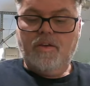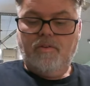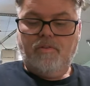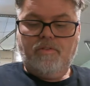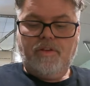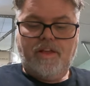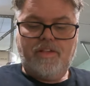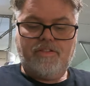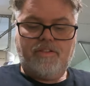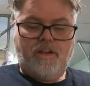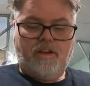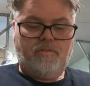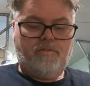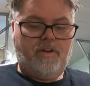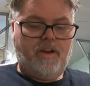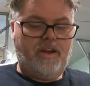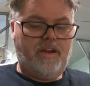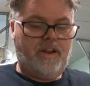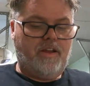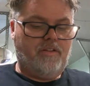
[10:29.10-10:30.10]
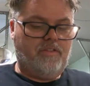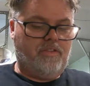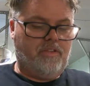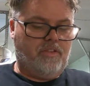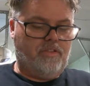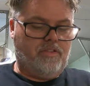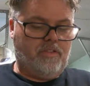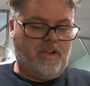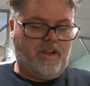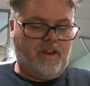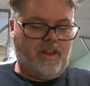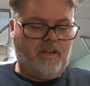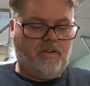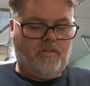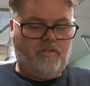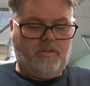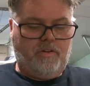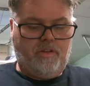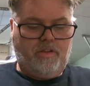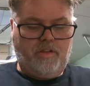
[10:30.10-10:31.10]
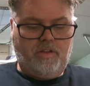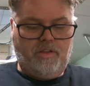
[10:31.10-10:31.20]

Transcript: Well, that's not right. Now it's inside out.